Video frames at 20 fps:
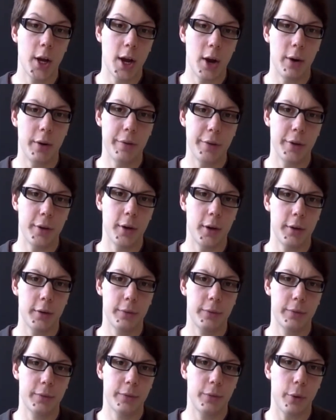However, there
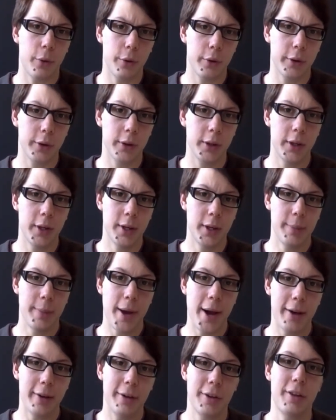are 4
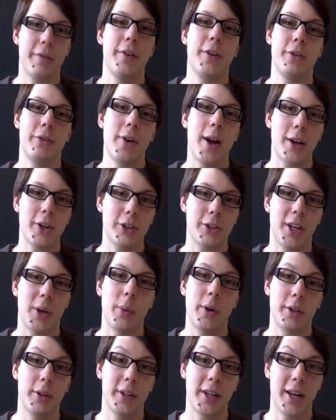patterns of interaction I
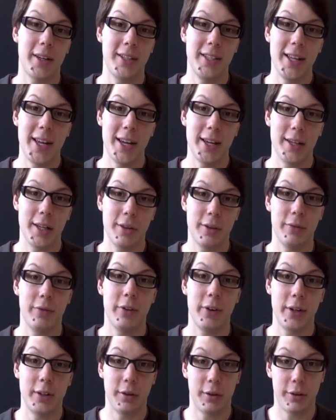want to look at today, and these are
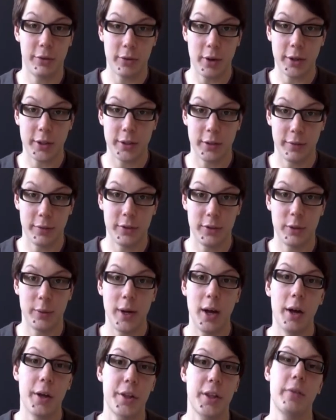very destructive to
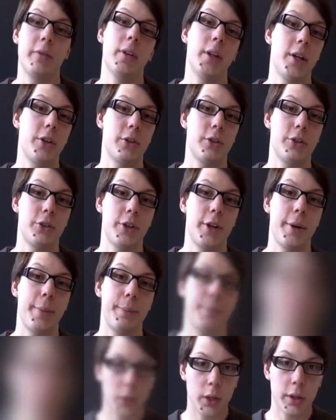a healthy relationship.
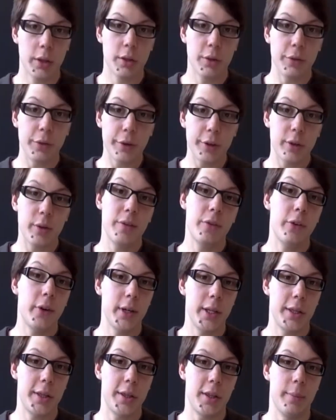So first we have
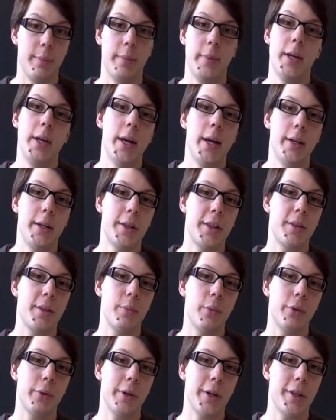criticism, and this is
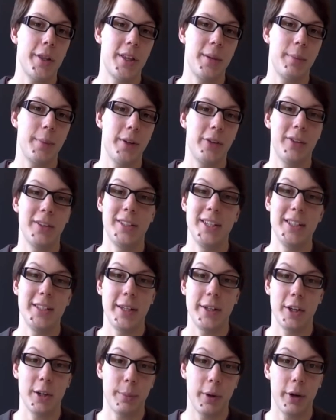more than simply
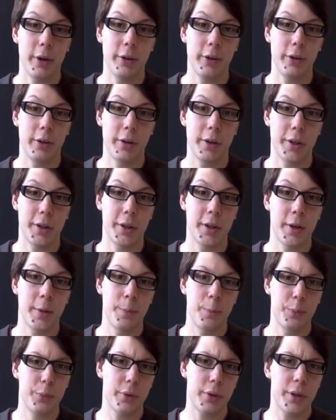critiquing your partner's
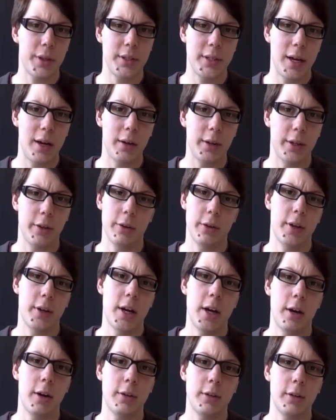personality or their
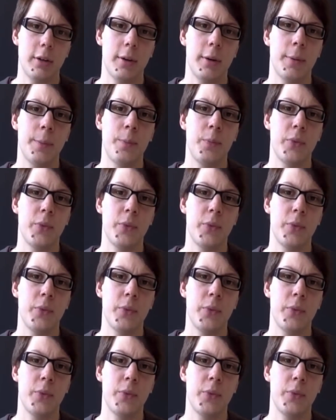character.